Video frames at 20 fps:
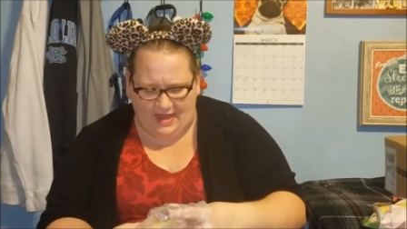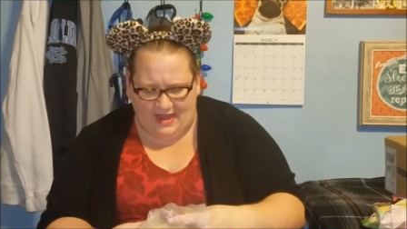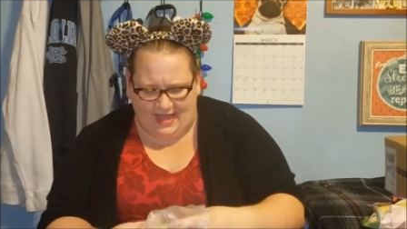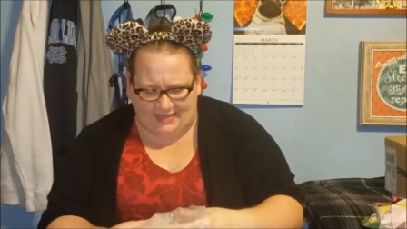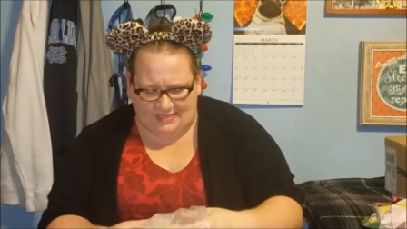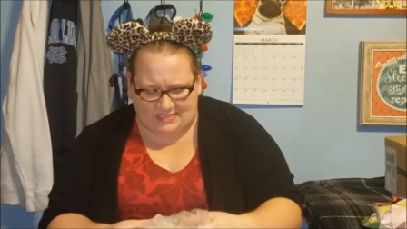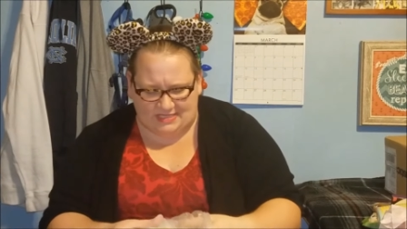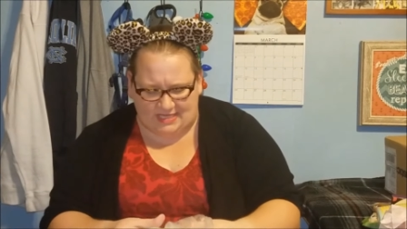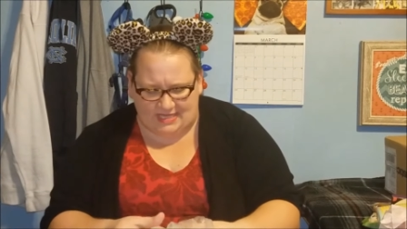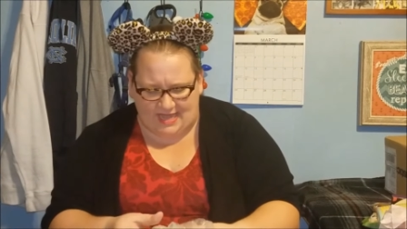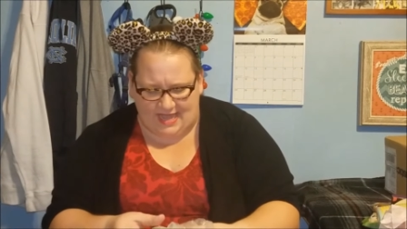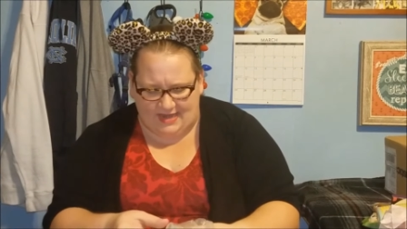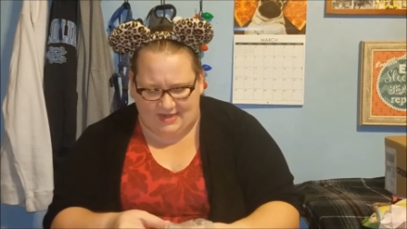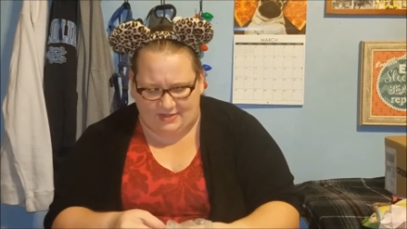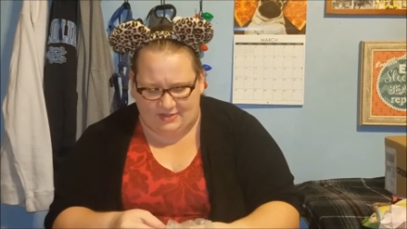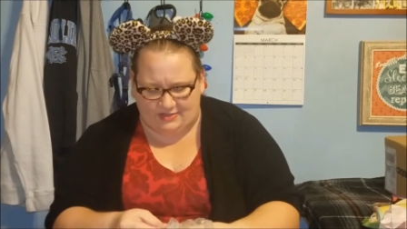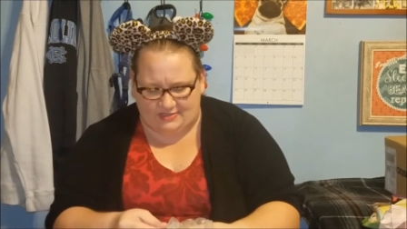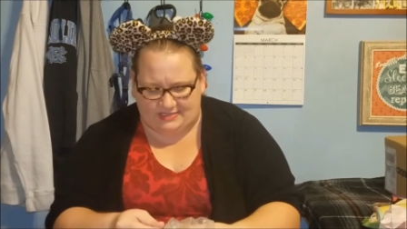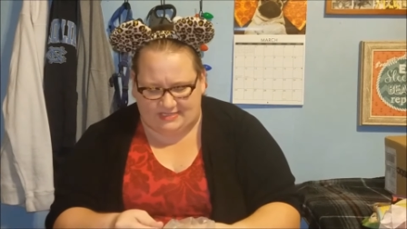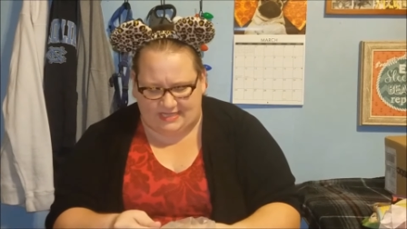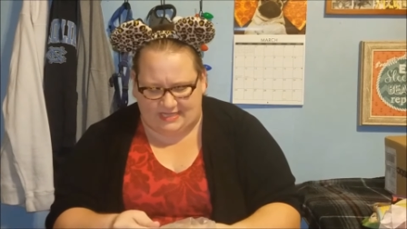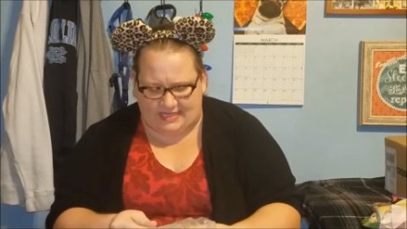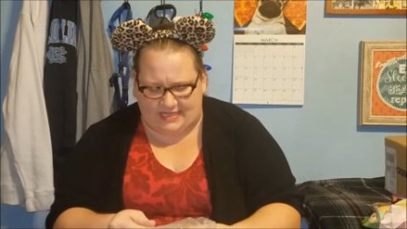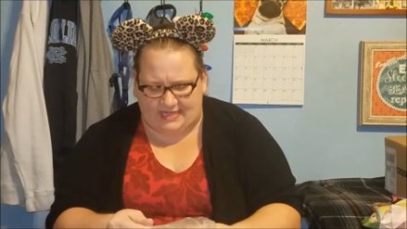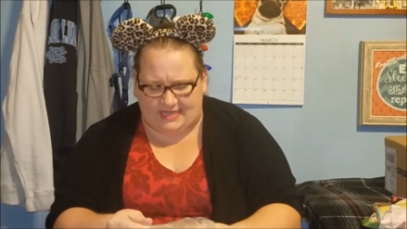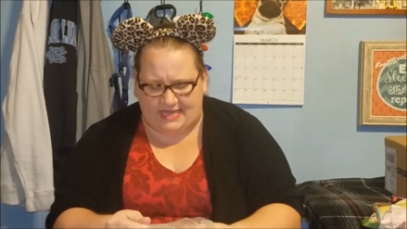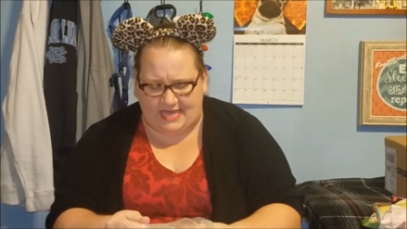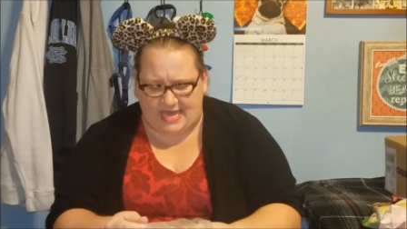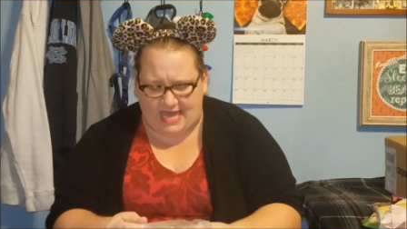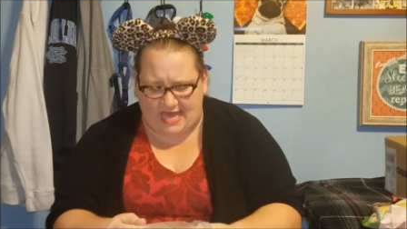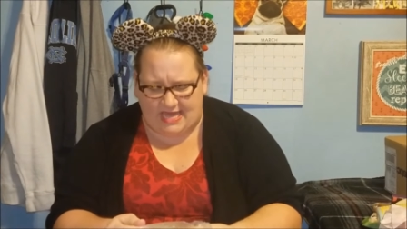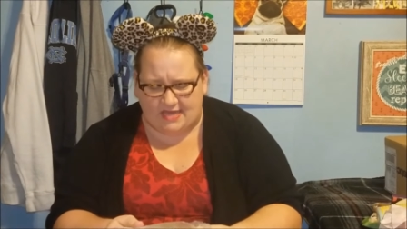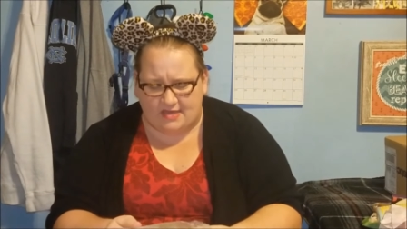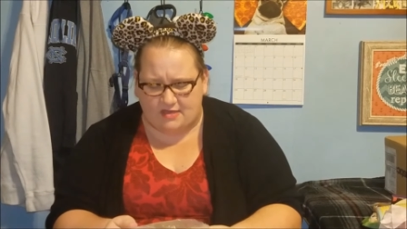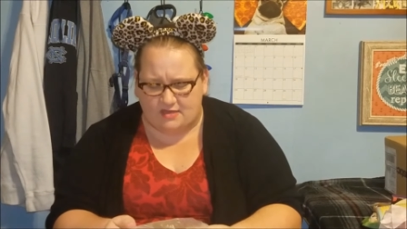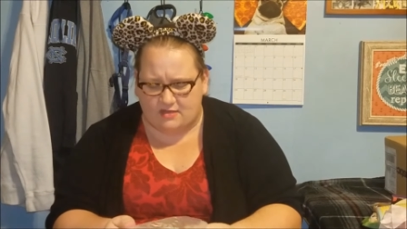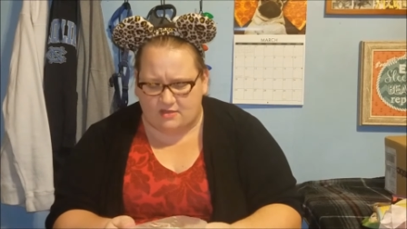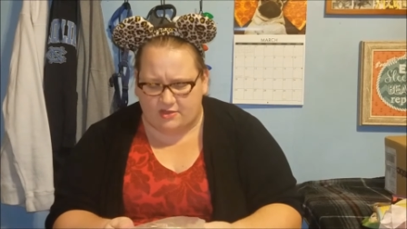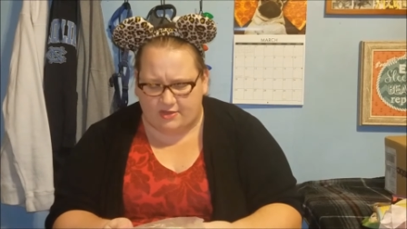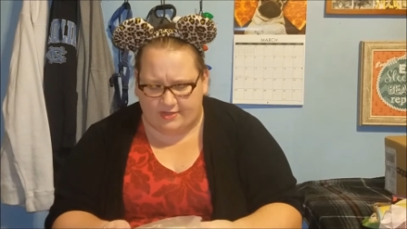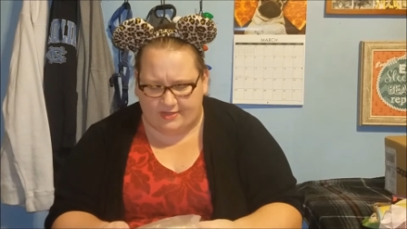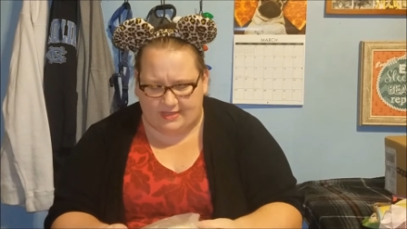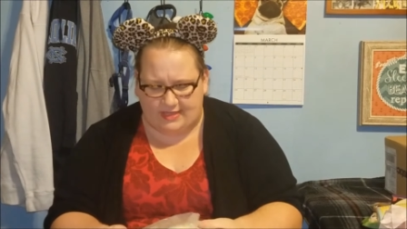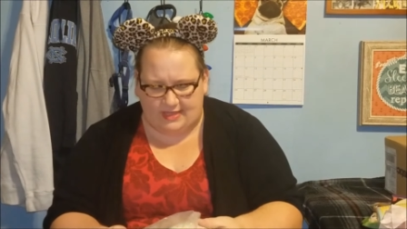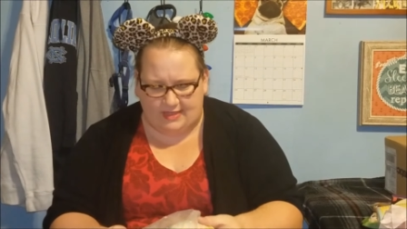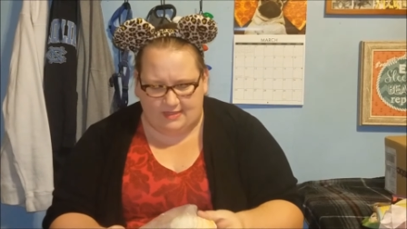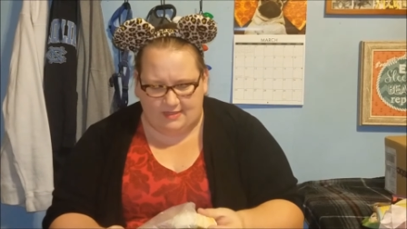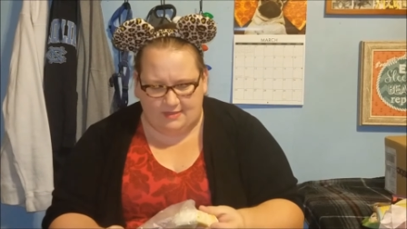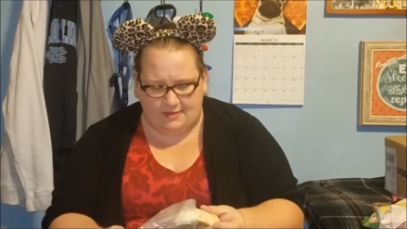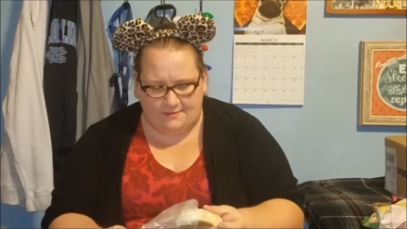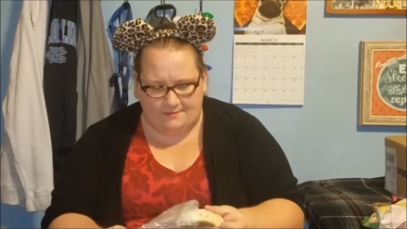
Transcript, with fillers: It actually kind of looks like a cake cookie.